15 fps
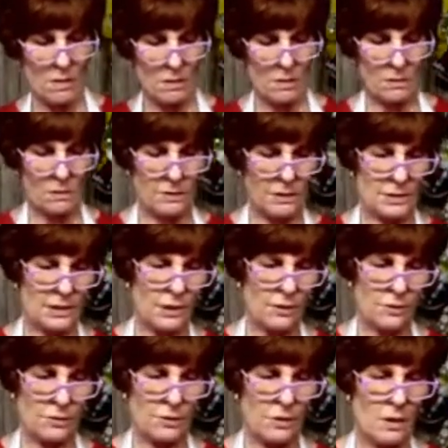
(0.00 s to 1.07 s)
This
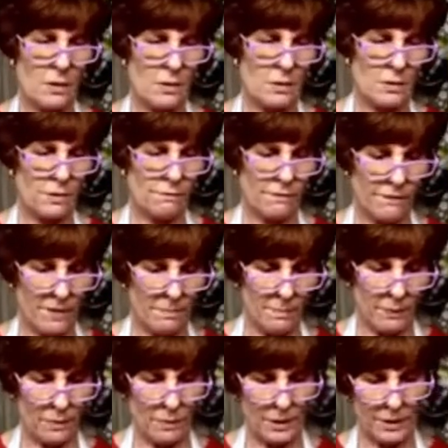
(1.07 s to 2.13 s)
sucker's going on the front
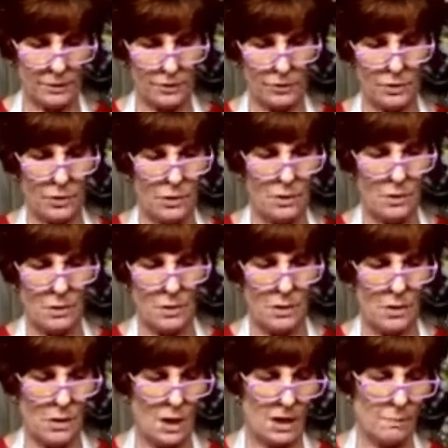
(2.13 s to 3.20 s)
porch.
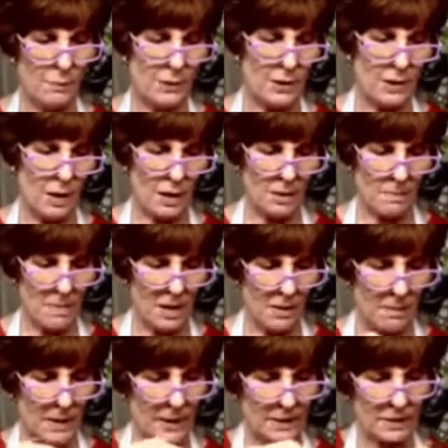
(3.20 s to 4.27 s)
I put it on the
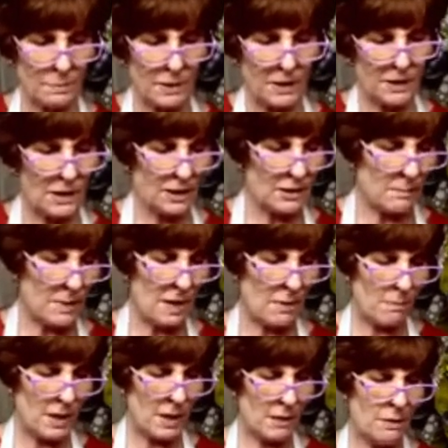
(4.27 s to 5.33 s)
mailbox, but I think the
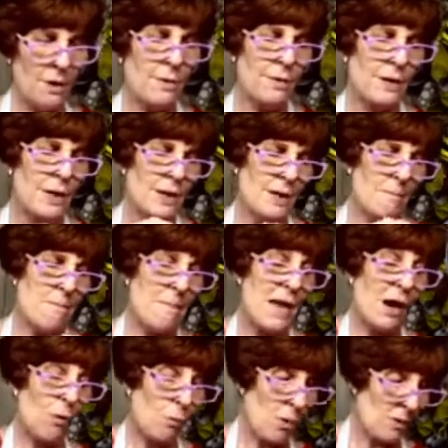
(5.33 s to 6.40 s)
mailman,
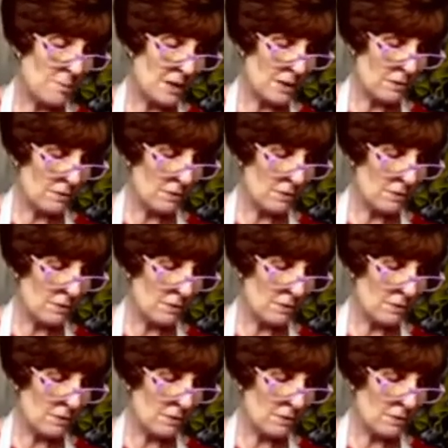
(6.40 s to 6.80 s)
mail woman